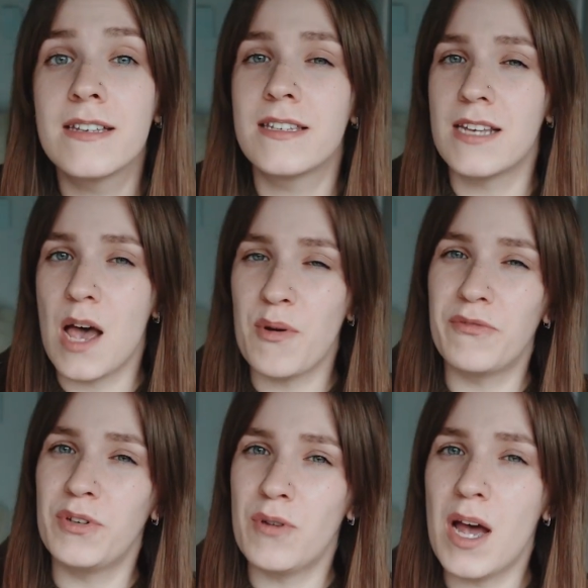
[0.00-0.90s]
some
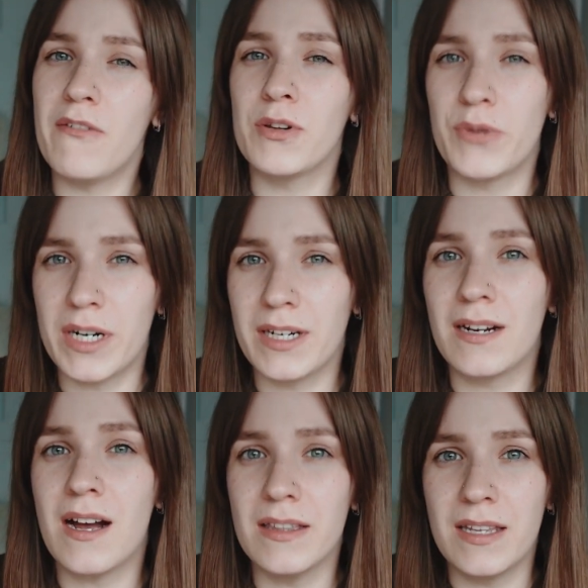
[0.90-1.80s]
of you have already
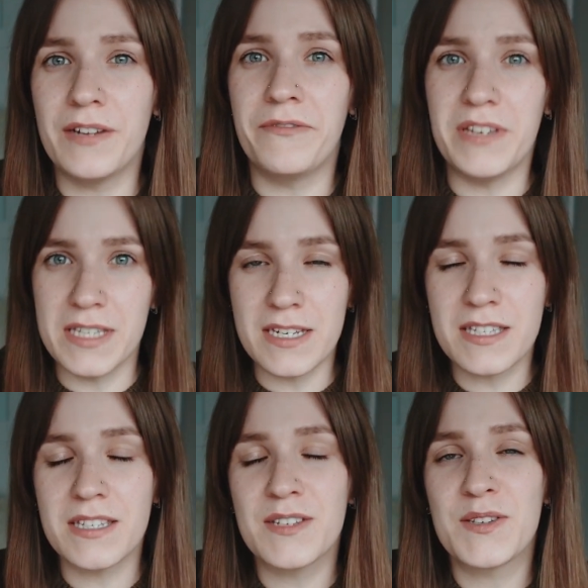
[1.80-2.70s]
got their
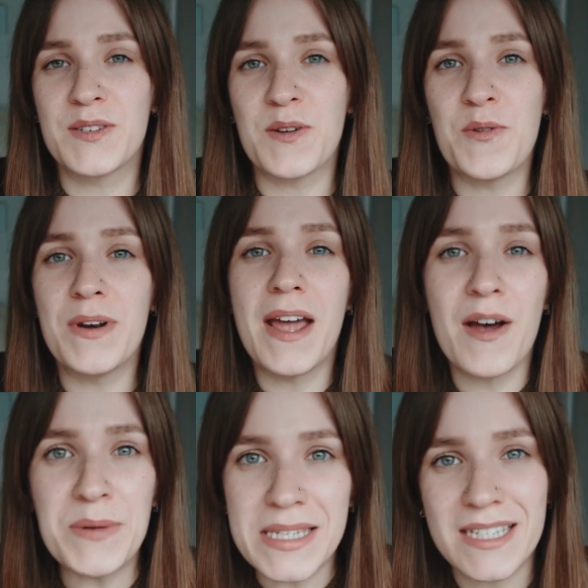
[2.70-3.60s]
visas, so
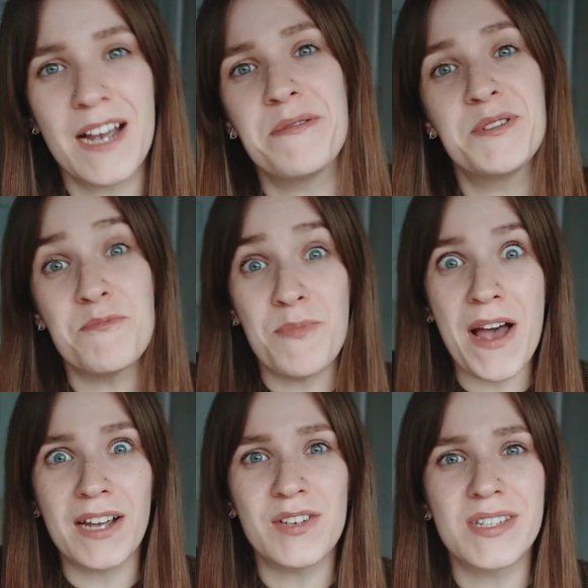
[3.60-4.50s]
now it's time to
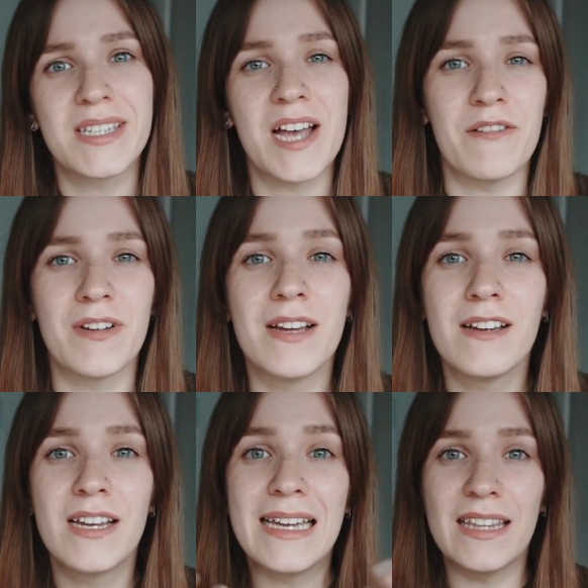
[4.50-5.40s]
pack your stuff.
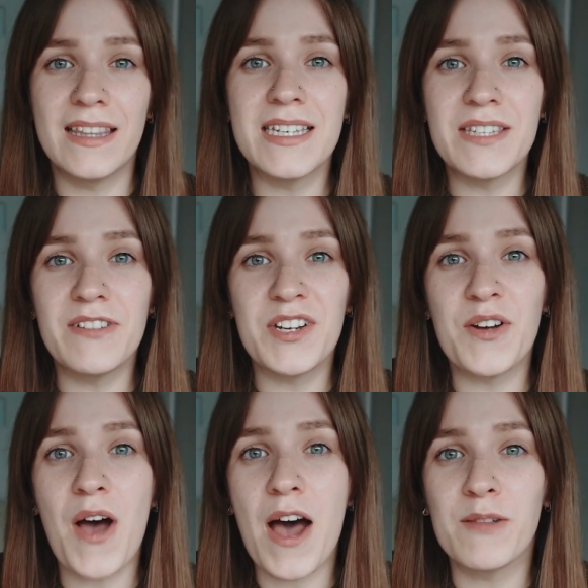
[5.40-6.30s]
In this
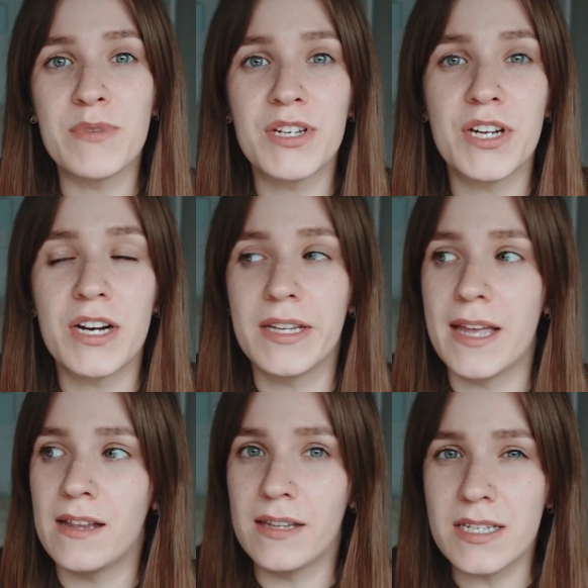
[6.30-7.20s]
video, I'll be
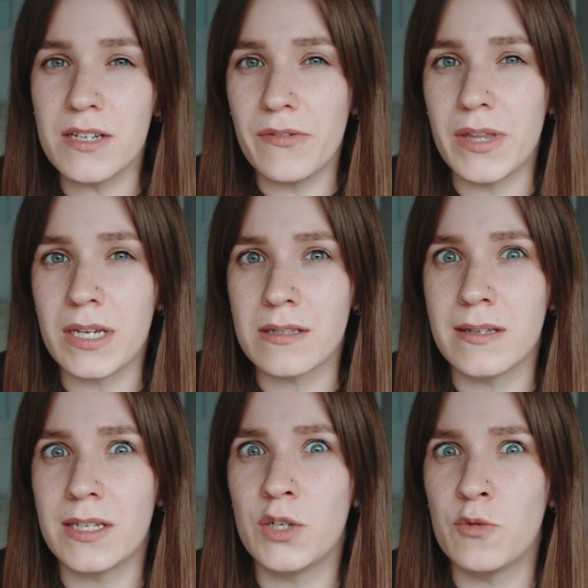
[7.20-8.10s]
sharing a list of things
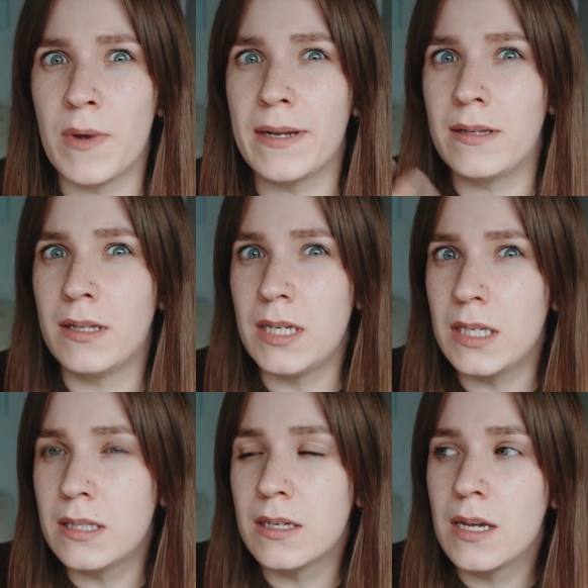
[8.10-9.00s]
that you might
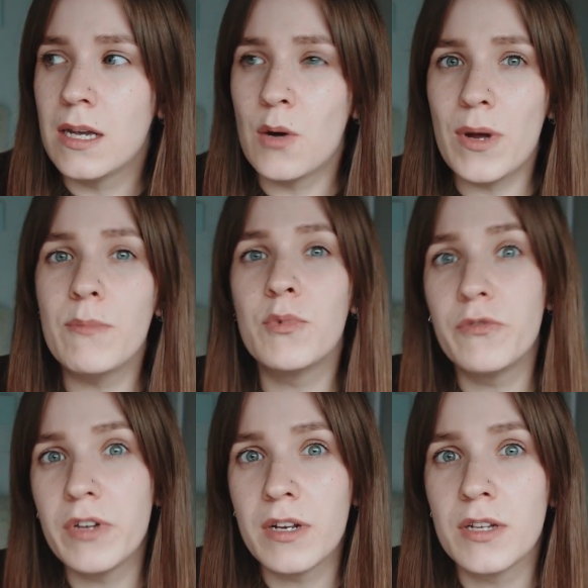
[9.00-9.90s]
need when
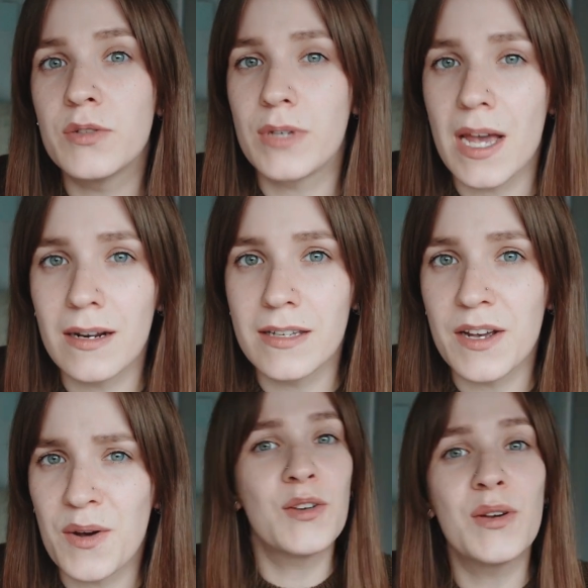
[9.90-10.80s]
moving to
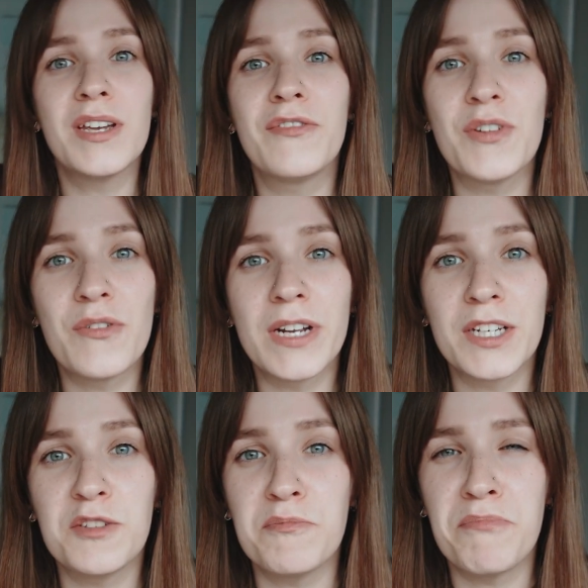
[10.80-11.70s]
Canada. So if you're
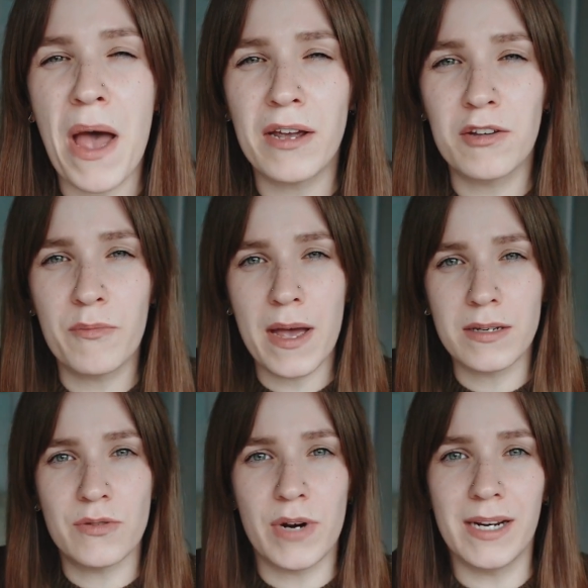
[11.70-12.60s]
ready to pack your
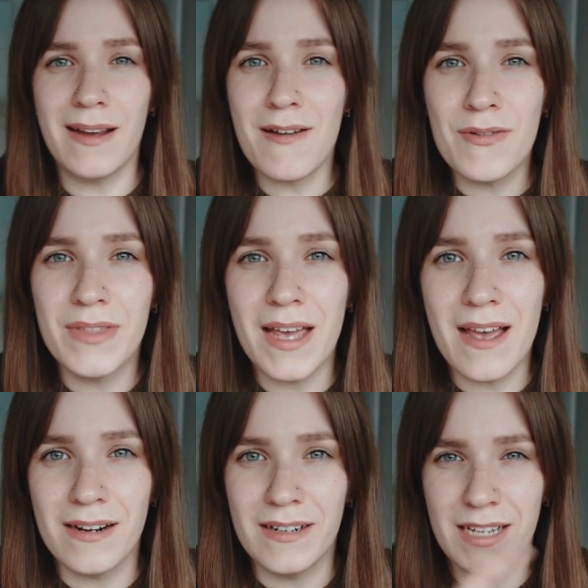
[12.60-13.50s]
bags right now,
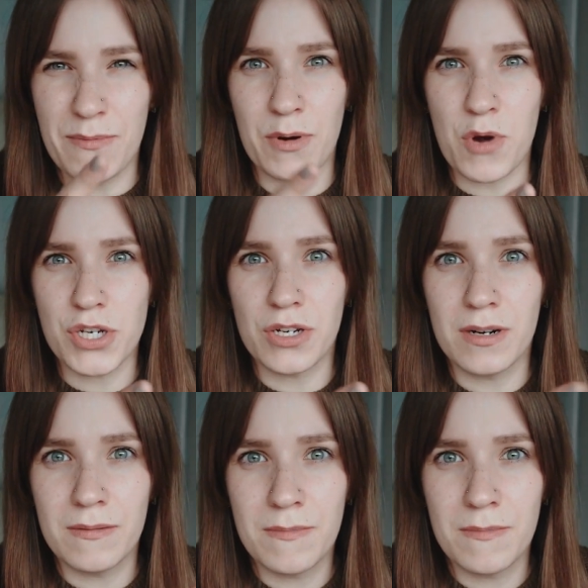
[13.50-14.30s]
then keep on watching.